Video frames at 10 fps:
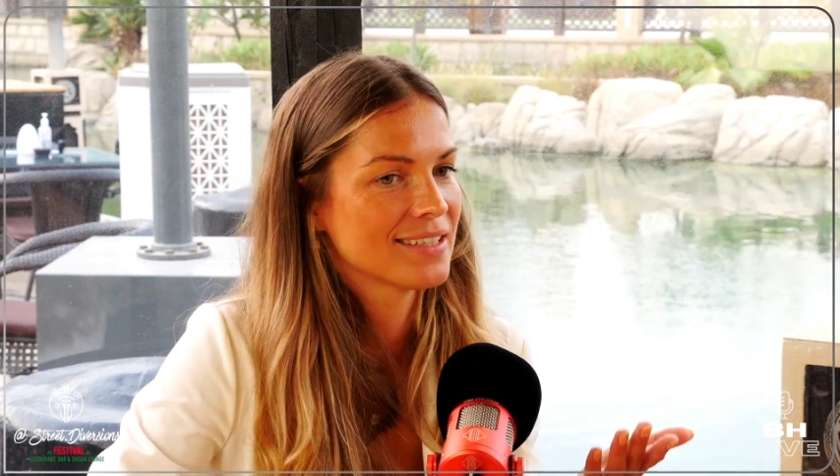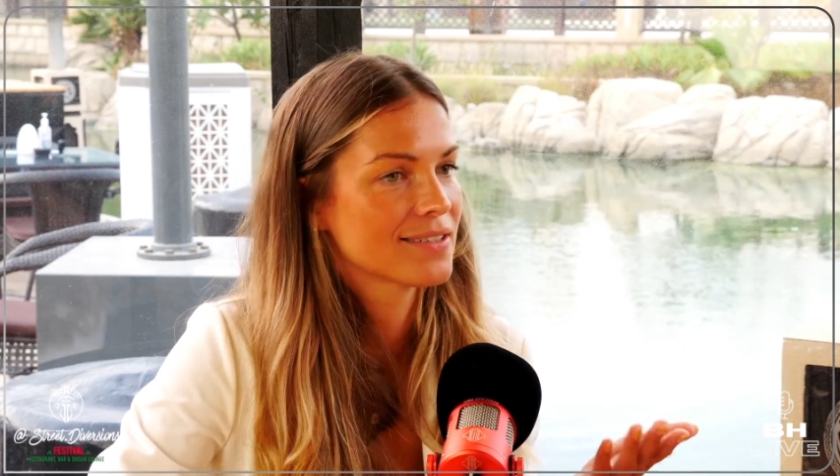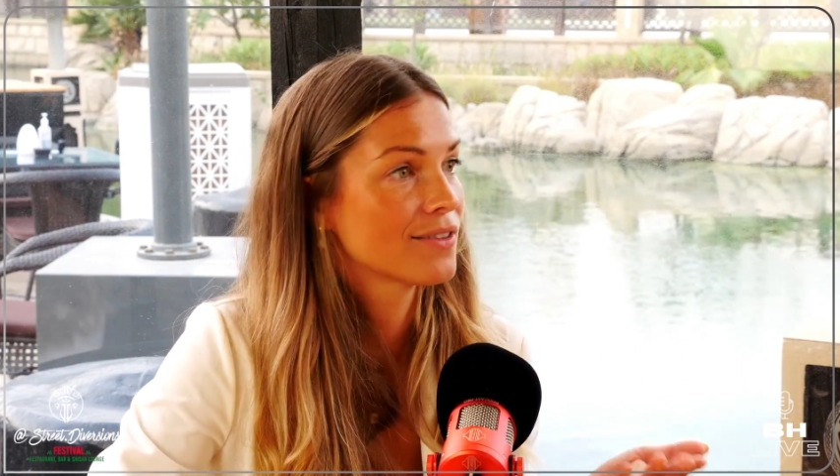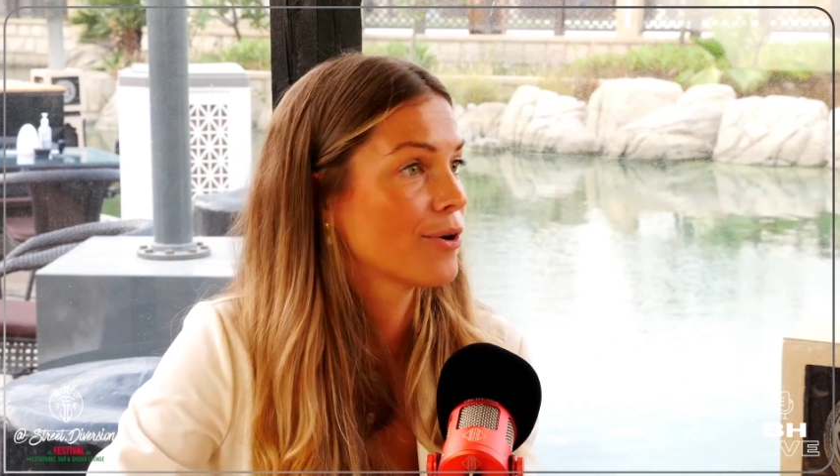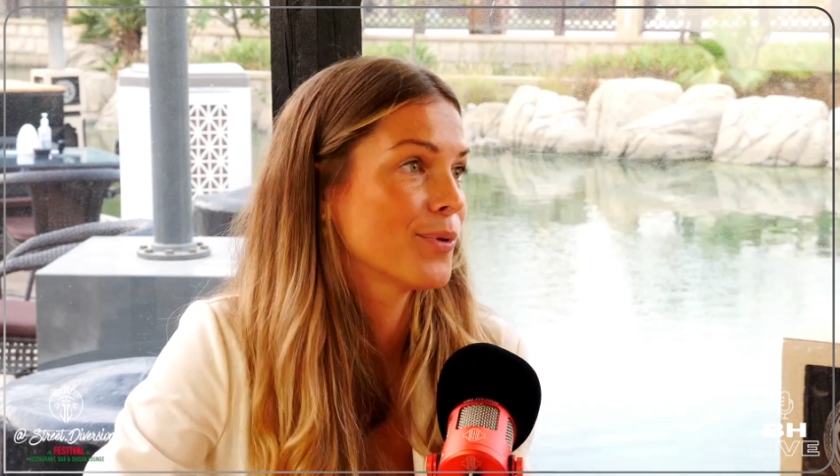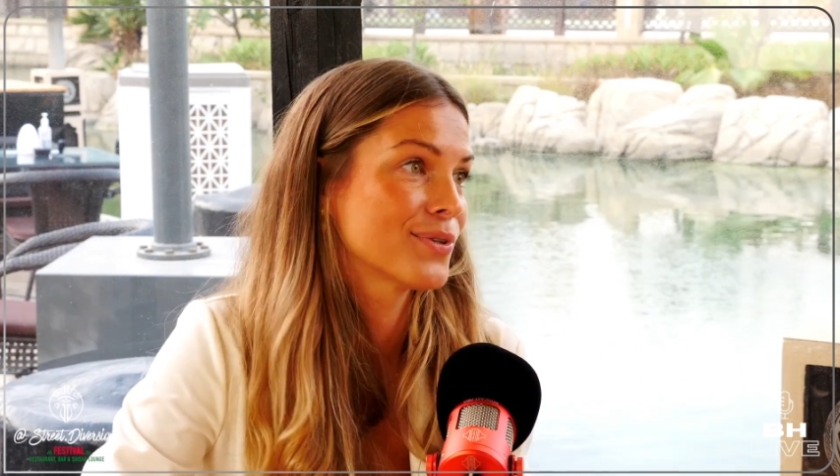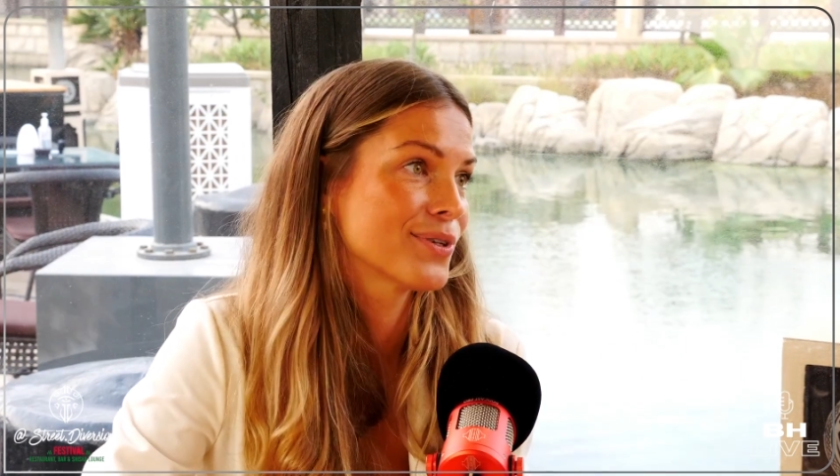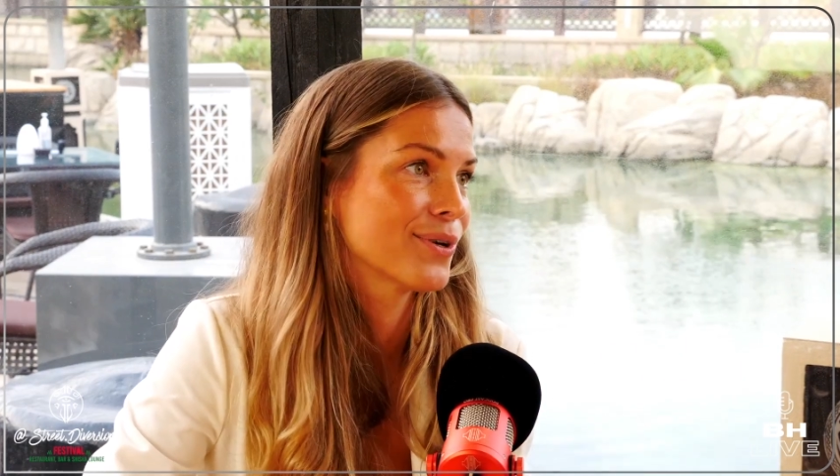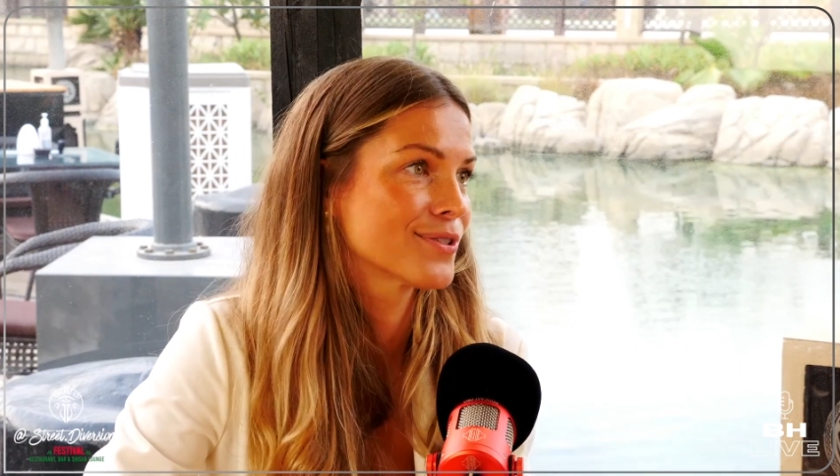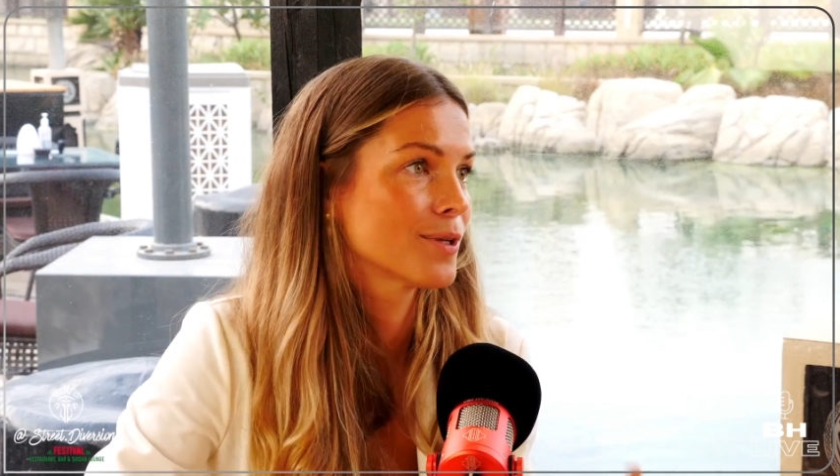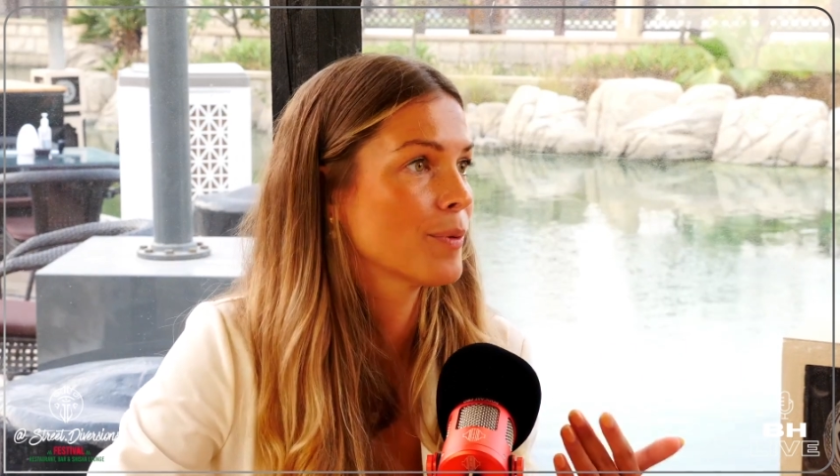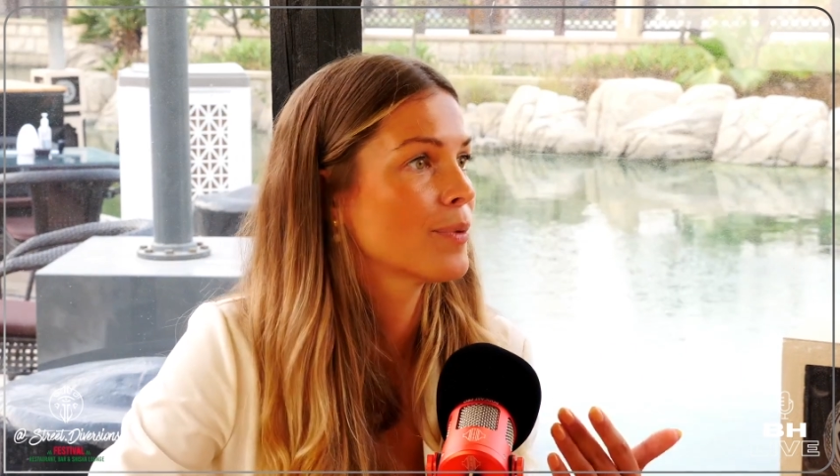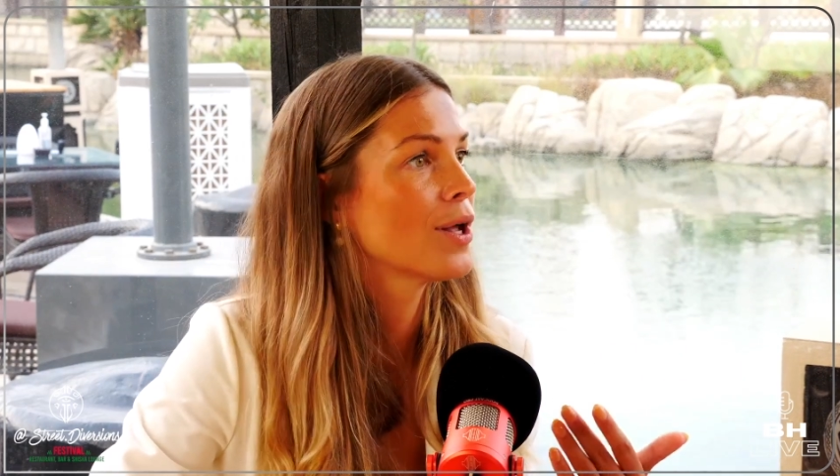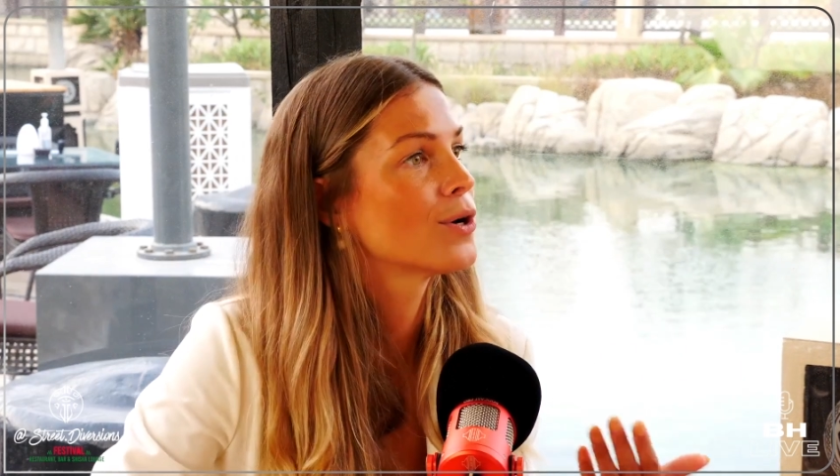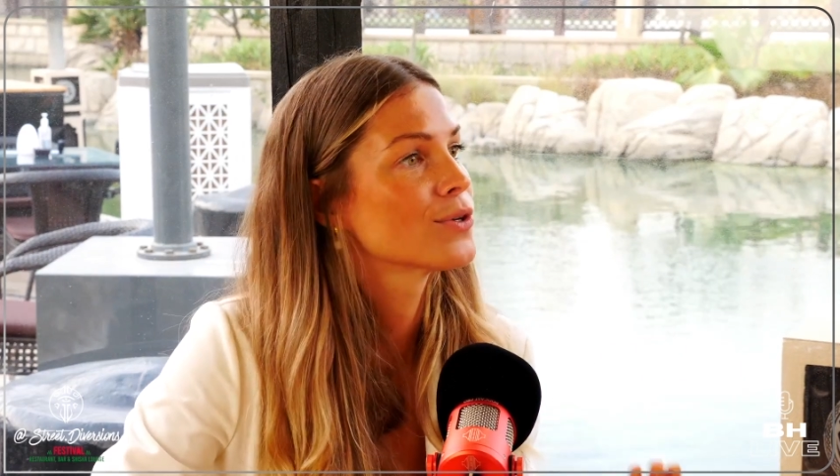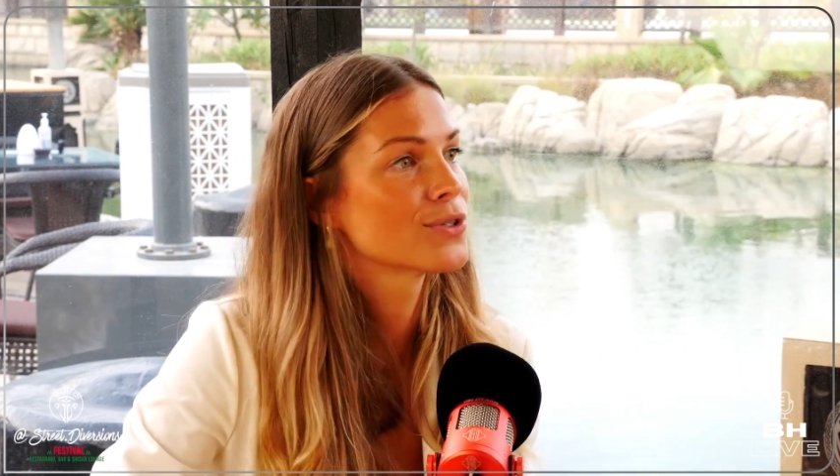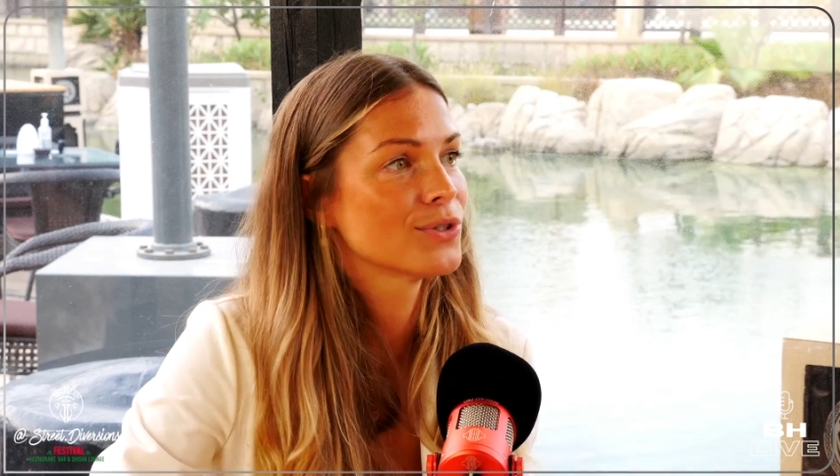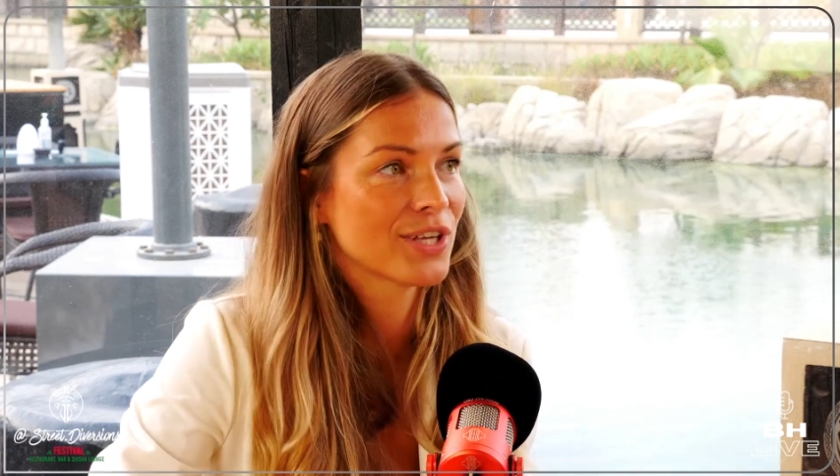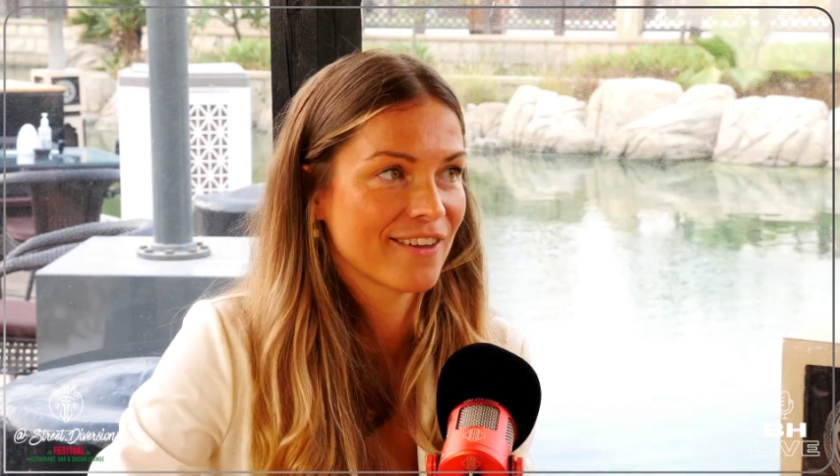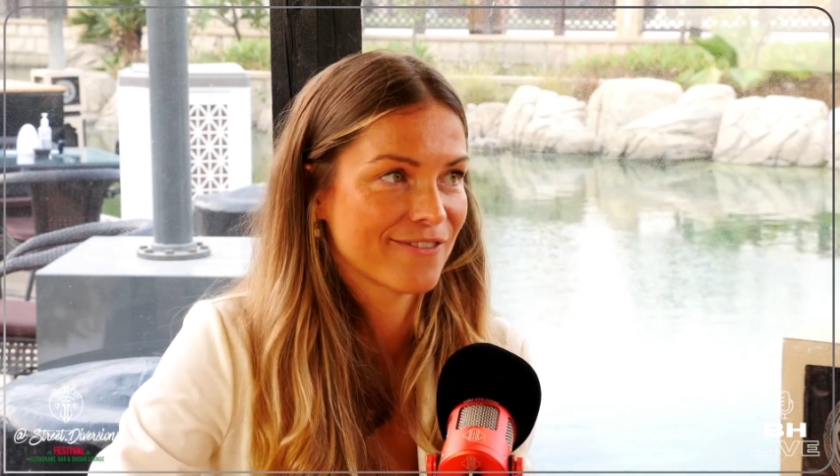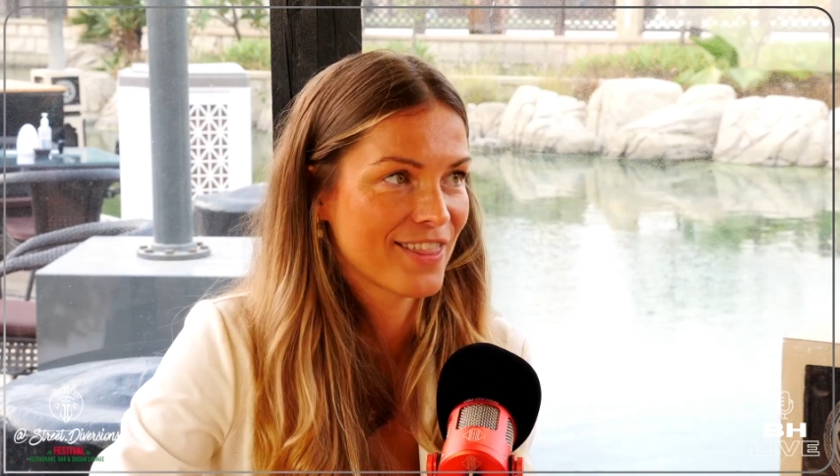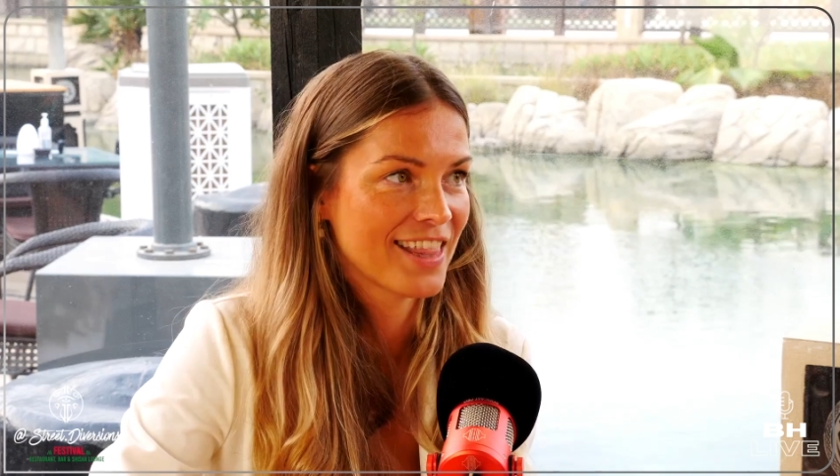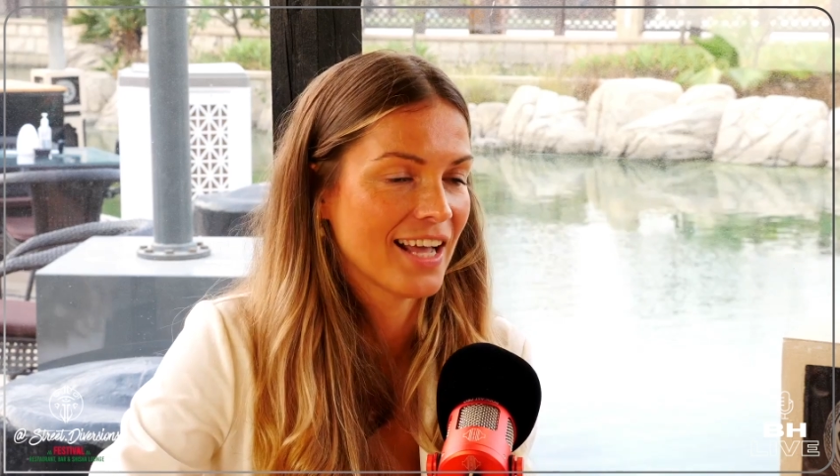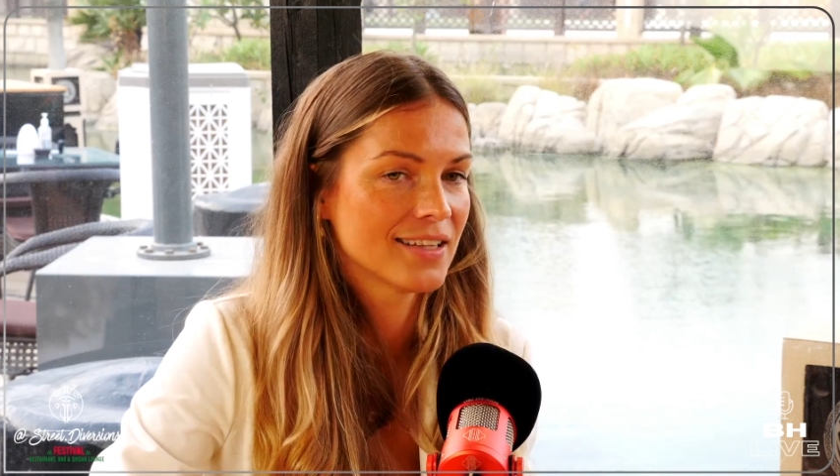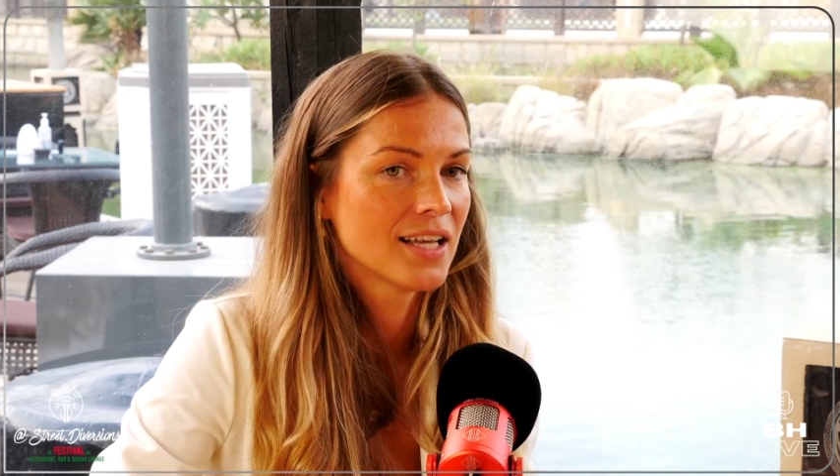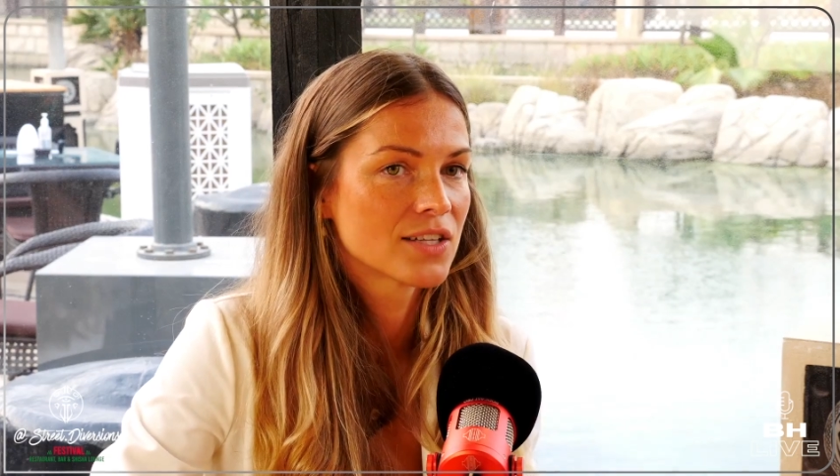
It's therapeutical. So people are also looking for that.